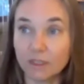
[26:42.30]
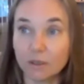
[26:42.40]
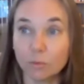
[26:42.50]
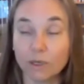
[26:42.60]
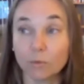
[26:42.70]

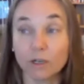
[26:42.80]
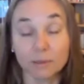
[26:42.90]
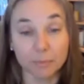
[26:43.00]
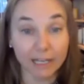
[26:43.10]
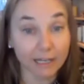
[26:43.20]
when we're
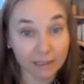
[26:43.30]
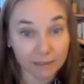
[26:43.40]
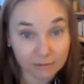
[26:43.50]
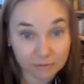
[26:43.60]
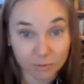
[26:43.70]
in
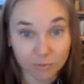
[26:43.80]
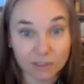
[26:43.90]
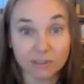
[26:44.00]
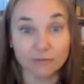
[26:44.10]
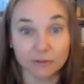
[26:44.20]
pain, when we're
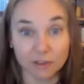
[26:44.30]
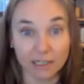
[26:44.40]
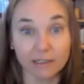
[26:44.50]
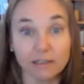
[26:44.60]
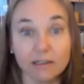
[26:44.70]

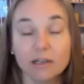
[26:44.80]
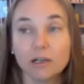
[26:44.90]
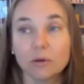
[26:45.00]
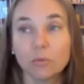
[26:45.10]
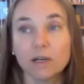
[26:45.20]
suffering.
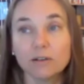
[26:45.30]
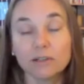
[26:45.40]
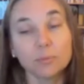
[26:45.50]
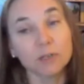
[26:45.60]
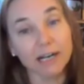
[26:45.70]
What are
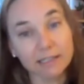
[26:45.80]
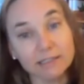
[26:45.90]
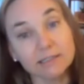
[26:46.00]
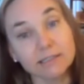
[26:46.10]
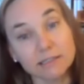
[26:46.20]
the
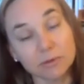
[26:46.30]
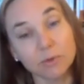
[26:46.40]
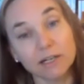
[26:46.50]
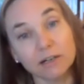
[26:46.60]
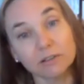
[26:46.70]
practices that
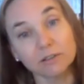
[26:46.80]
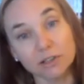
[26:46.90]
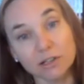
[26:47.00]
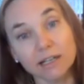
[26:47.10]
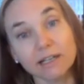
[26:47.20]
we are
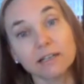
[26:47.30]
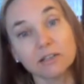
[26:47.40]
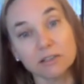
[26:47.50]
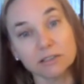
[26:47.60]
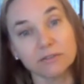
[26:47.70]
learning and
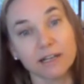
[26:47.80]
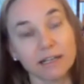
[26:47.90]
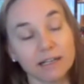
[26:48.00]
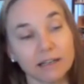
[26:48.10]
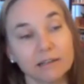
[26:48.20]

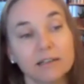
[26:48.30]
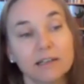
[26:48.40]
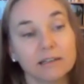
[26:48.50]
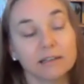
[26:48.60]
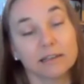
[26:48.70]
cultivating
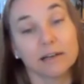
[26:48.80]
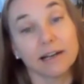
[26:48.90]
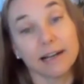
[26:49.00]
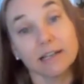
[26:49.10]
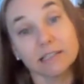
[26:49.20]
that God
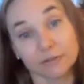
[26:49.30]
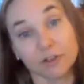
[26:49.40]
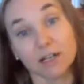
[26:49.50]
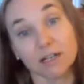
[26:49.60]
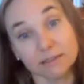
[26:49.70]
has
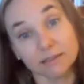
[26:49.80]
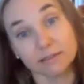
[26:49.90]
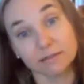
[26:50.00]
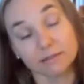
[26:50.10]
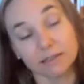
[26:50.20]
for
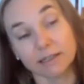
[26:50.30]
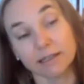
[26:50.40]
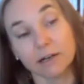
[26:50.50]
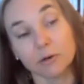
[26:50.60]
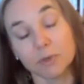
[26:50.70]
us that
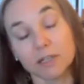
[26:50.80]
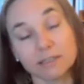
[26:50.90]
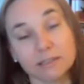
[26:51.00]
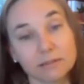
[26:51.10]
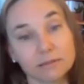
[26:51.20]
can help
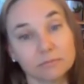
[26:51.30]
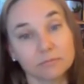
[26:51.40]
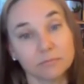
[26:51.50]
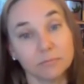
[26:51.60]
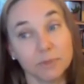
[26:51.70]
us
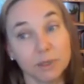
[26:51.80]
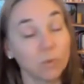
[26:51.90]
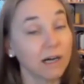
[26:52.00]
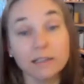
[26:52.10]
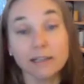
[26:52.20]
be
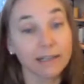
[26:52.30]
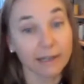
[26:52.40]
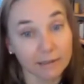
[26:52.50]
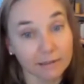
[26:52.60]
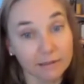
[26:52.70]
well
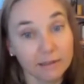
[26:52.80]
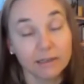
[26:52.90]
again?